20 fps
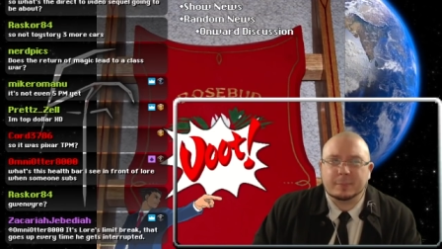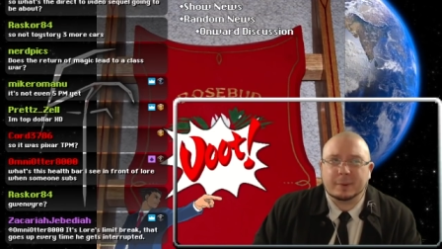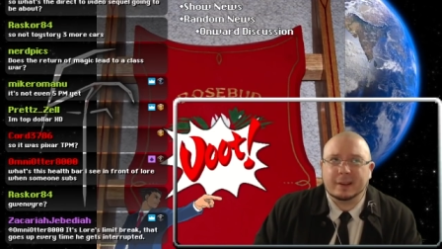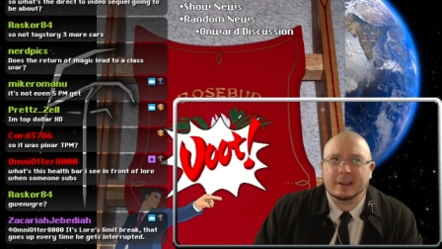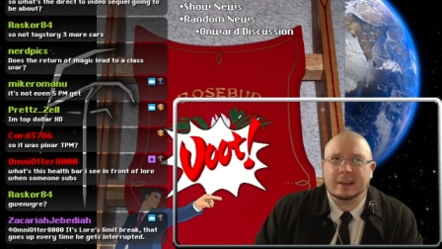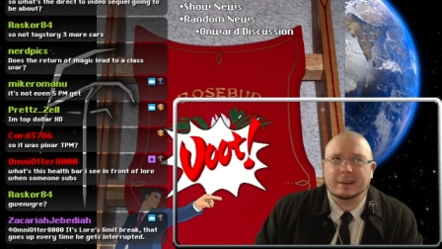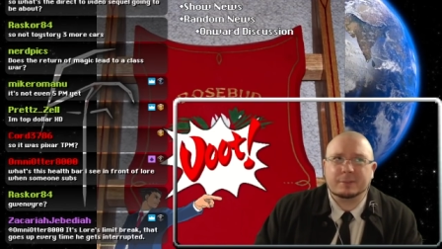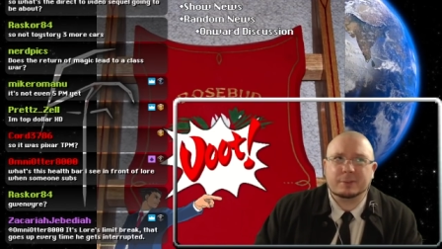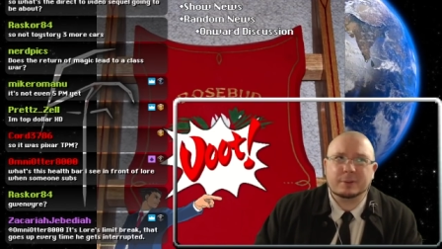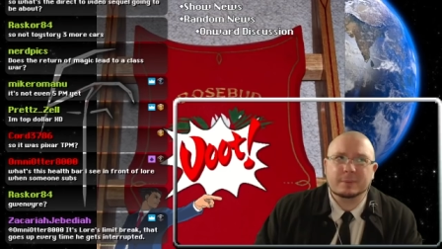but I
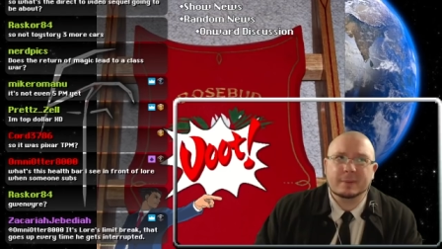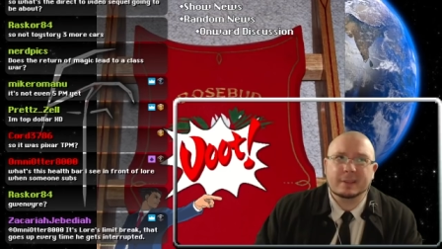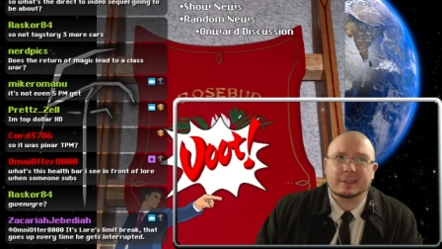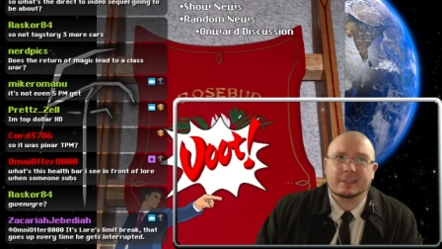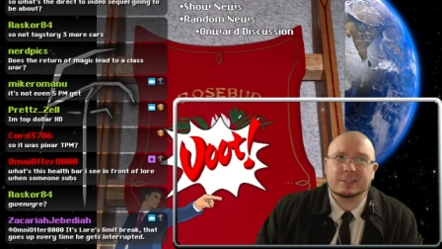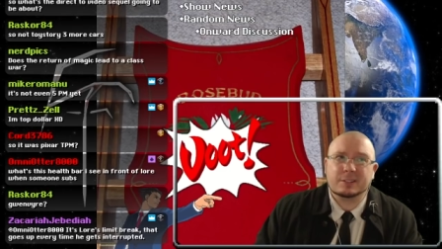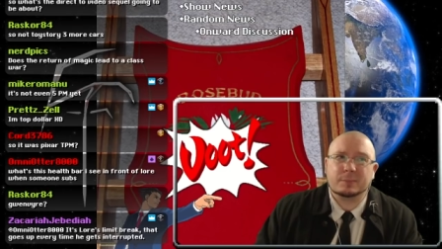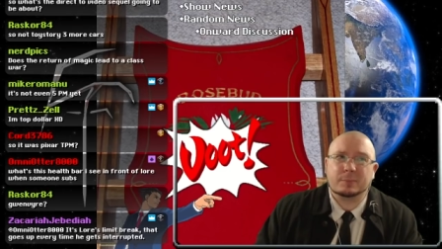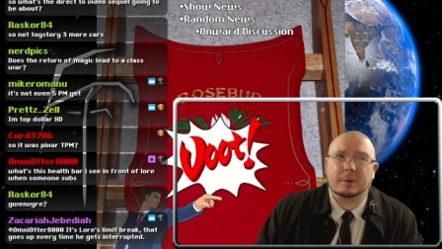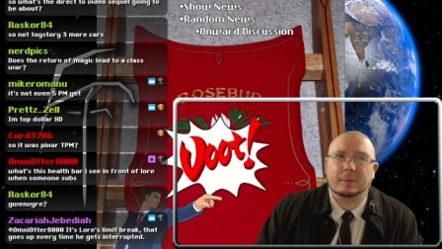have to admit,
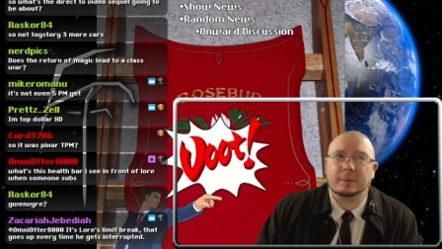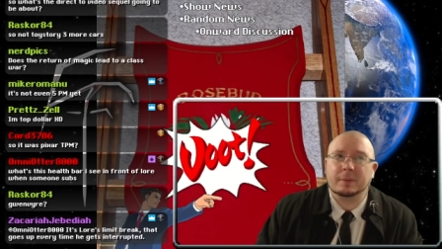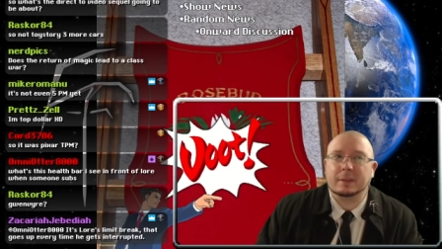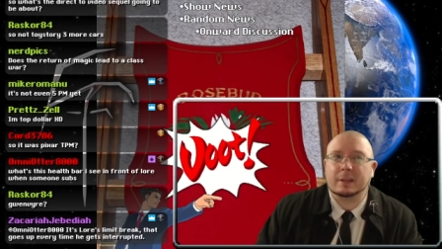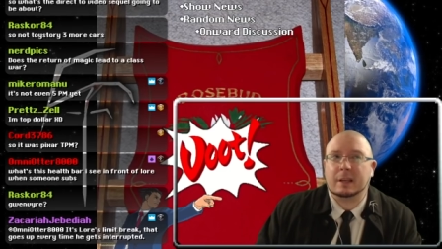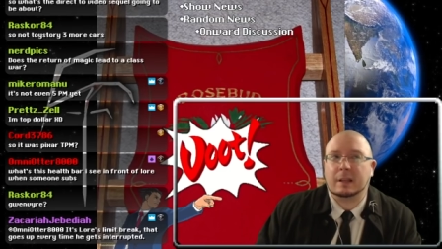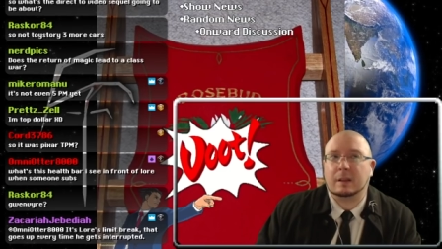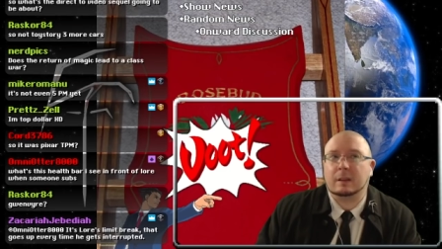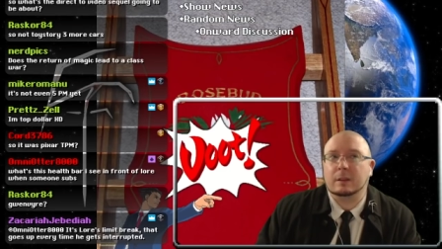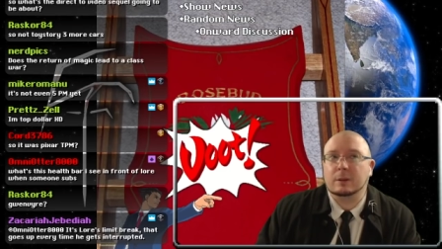this is probably the
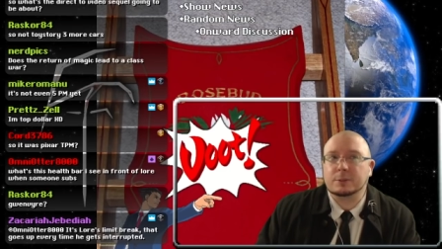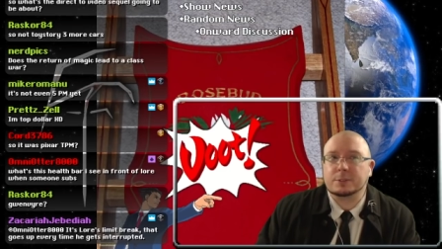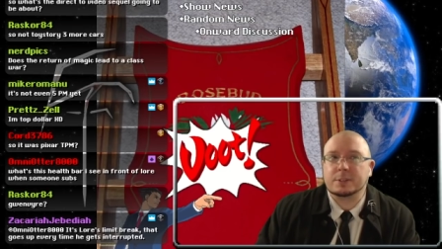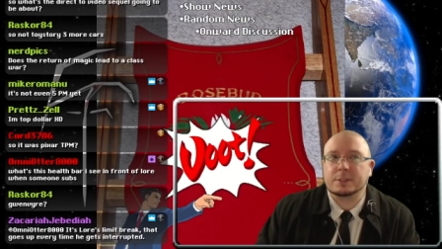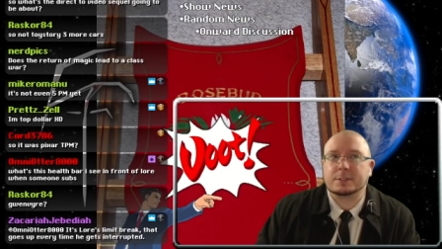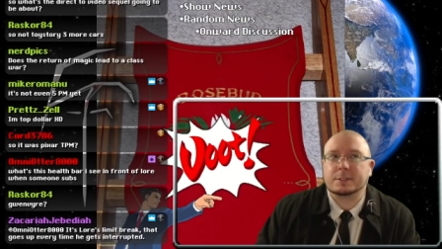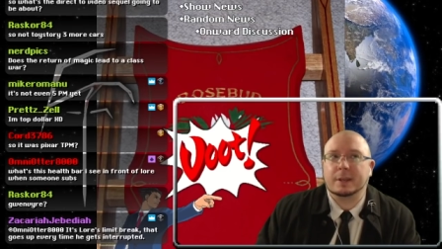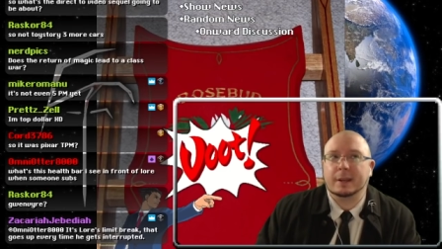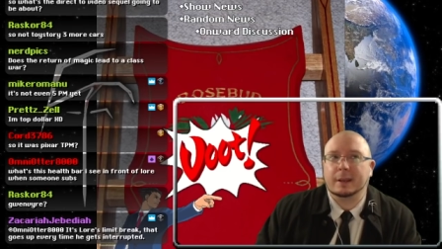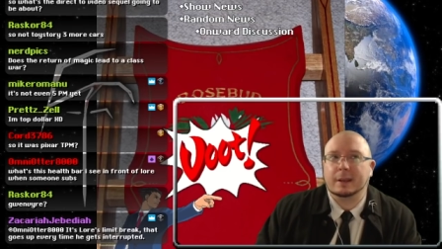
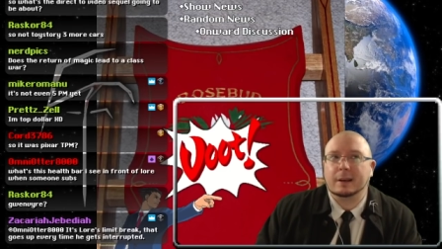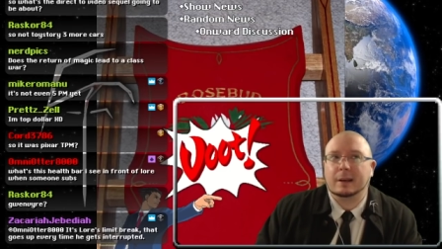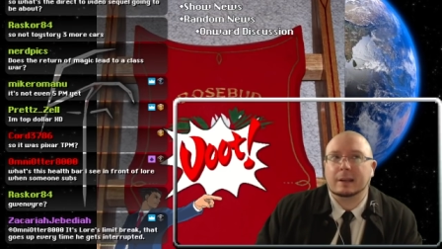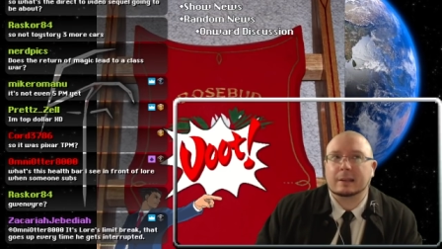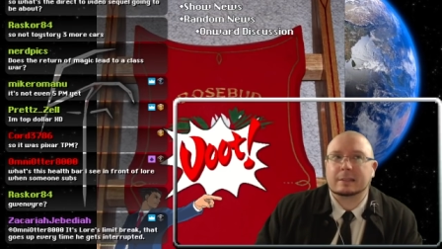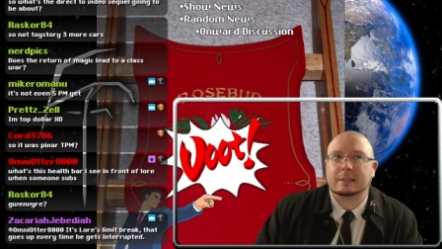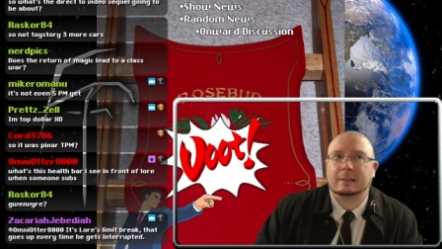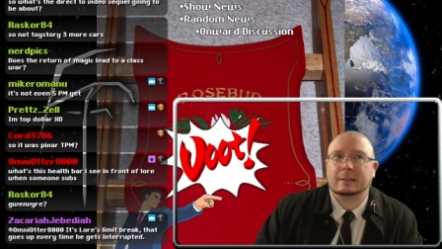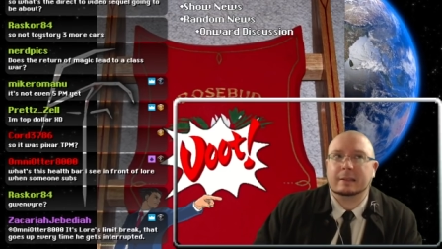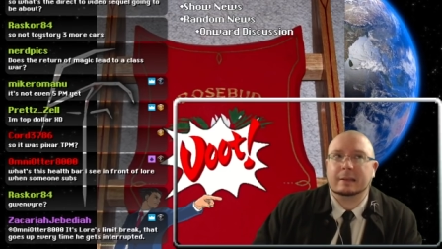closest I
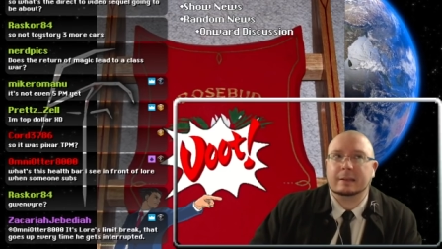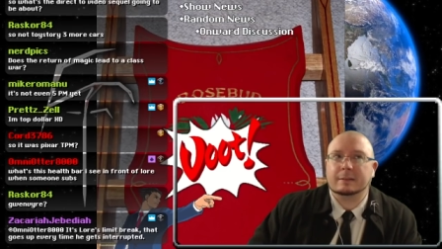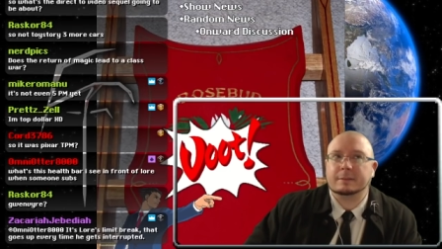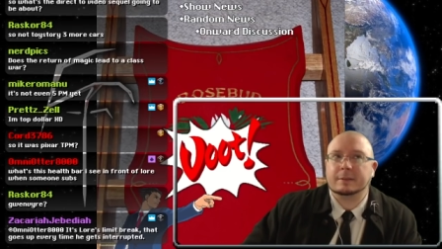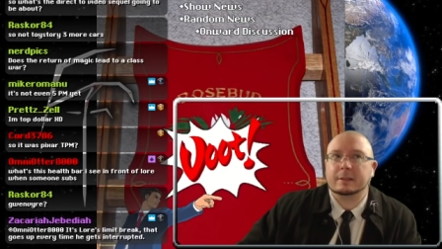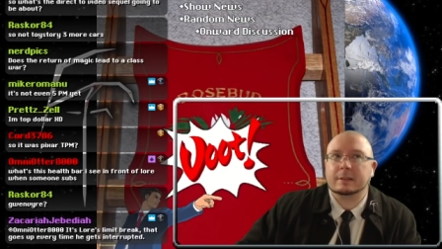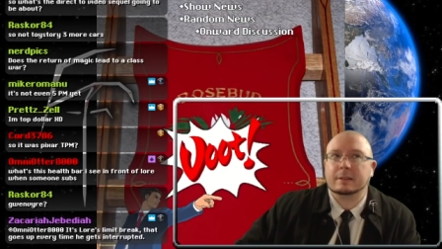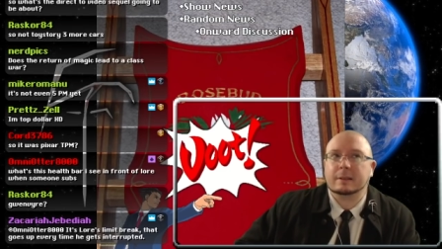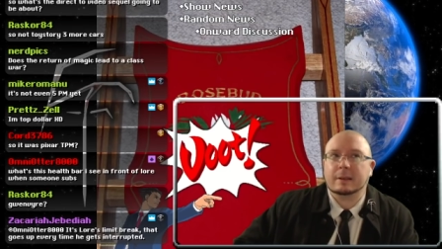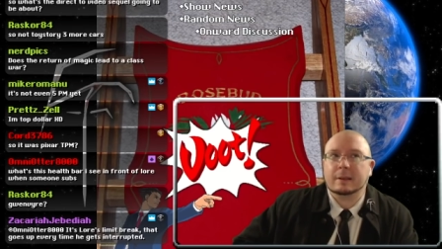got to
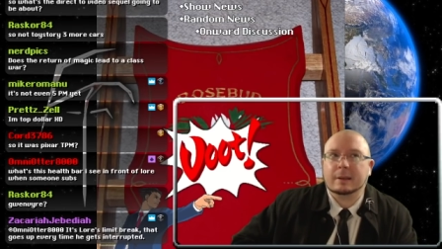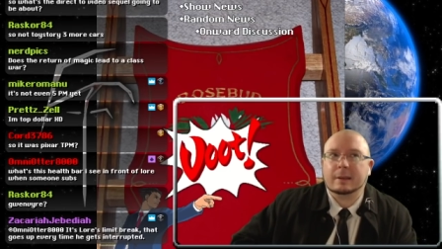laughing.